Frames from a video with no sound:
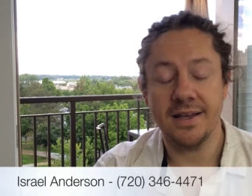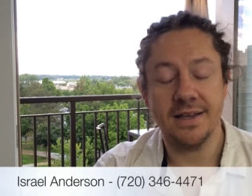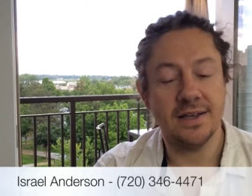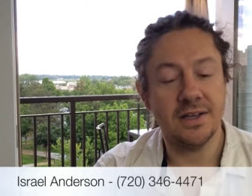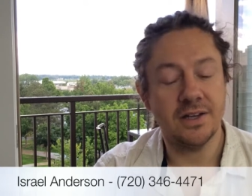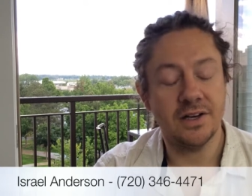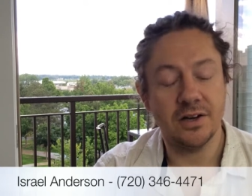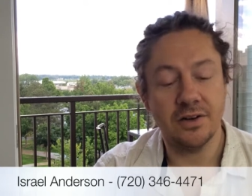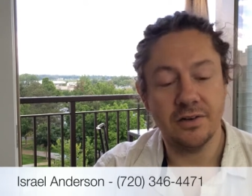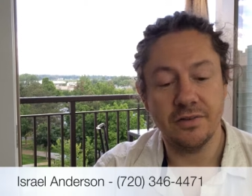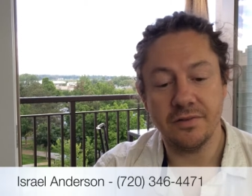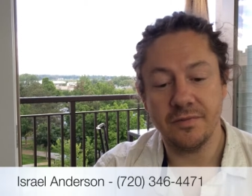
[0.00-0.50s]

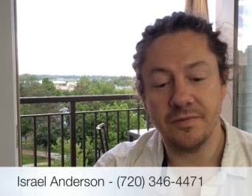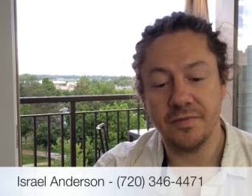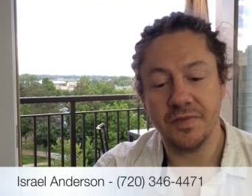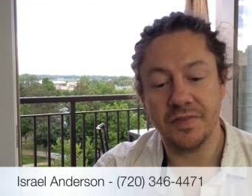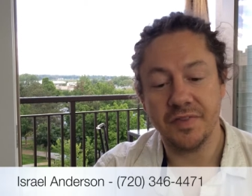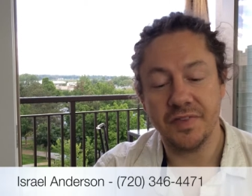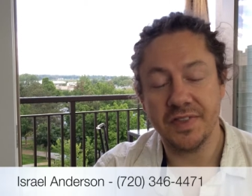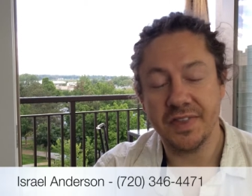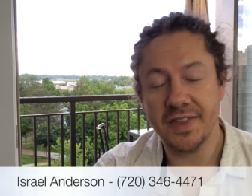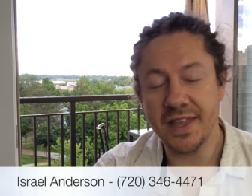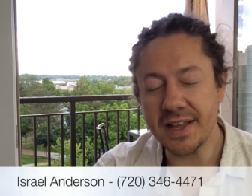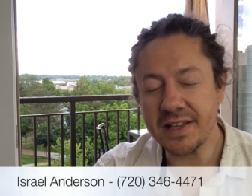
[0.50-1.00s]
you know,
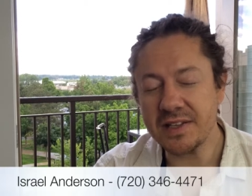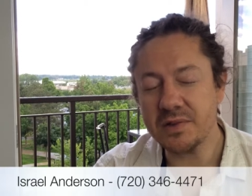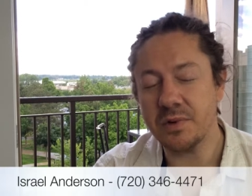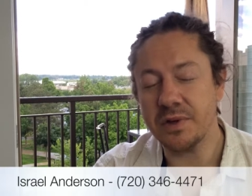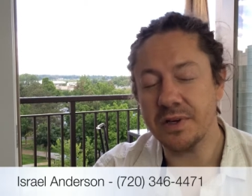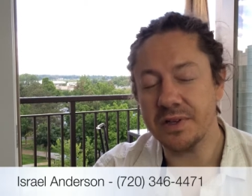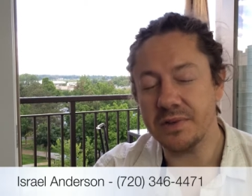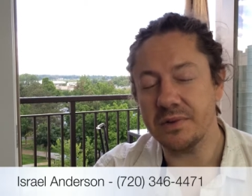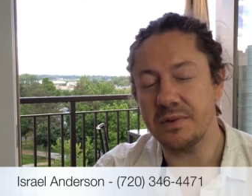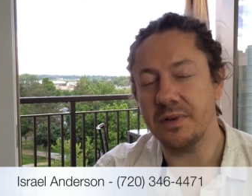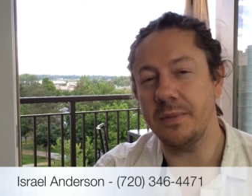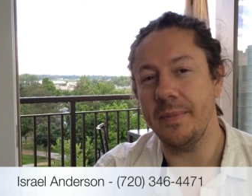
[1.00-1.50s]
that's
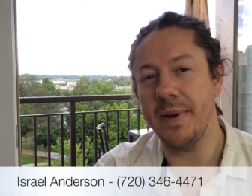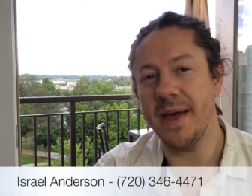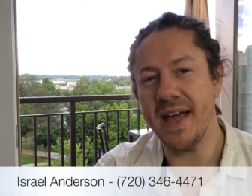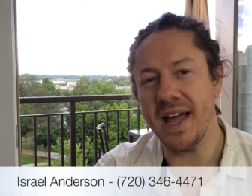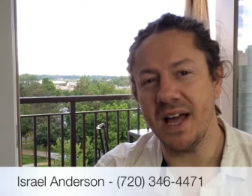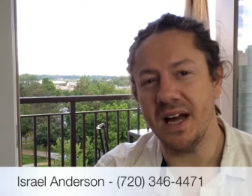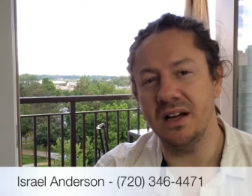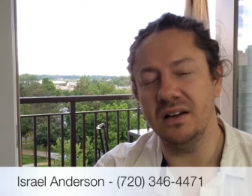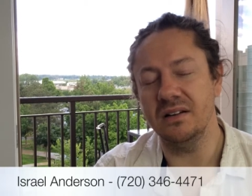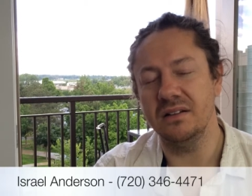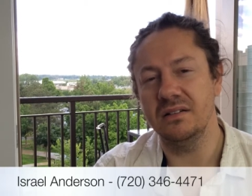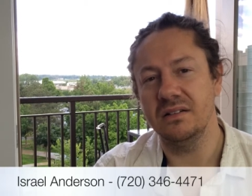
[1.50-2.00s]
what it's all
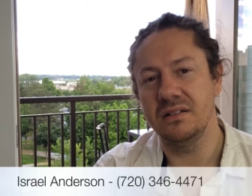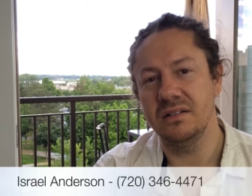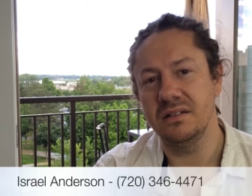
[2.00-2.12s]
about.